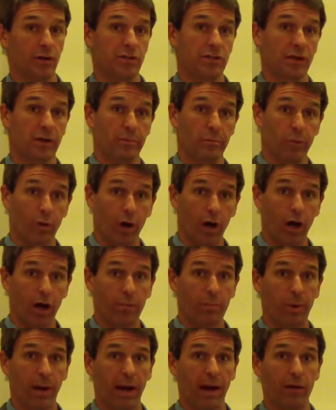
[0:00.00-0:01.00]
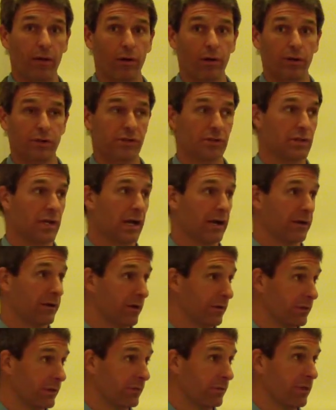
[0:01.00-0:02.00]
It's a broad power. It's not
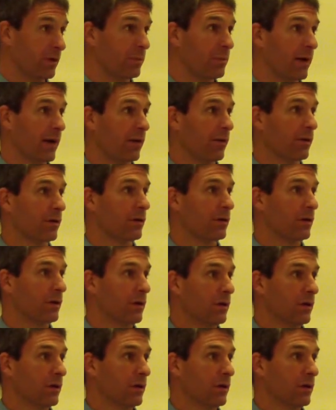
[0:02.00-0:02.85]
an unlimited power.